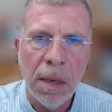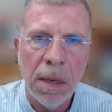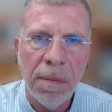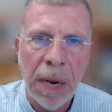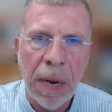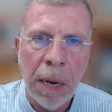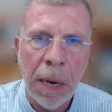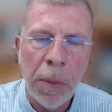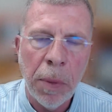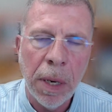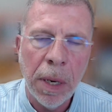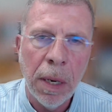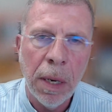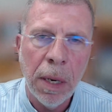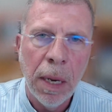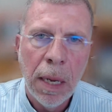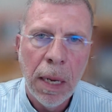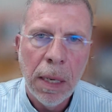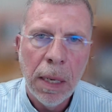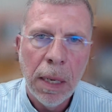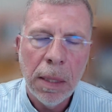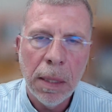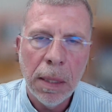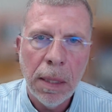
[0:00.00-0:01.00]
fabric
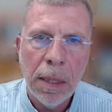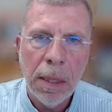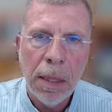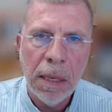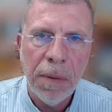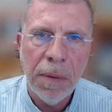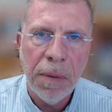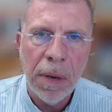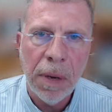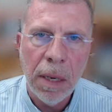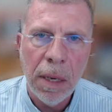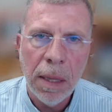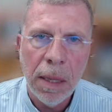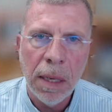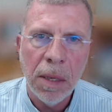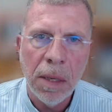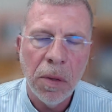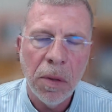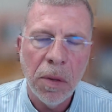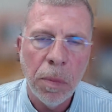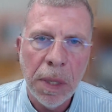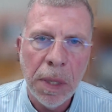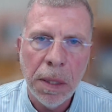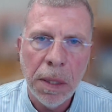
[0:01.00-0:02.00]
to see if
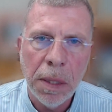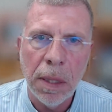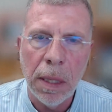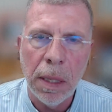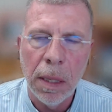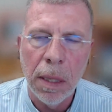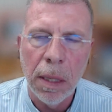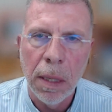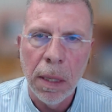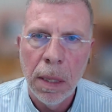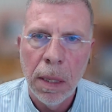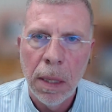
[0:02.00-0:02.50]
anything's missing.